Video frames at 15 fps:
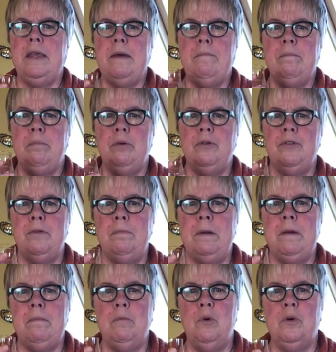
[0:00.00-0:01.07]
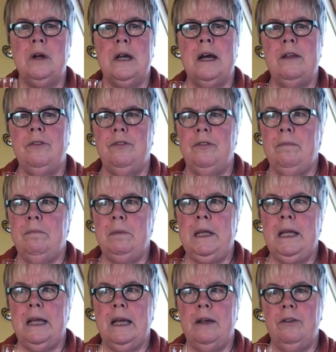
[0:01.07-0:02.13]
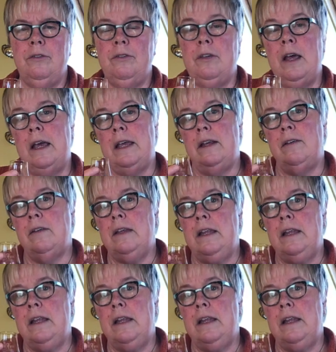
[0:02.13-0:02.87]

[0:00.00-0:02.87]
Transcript: then put a bit more guts and being outside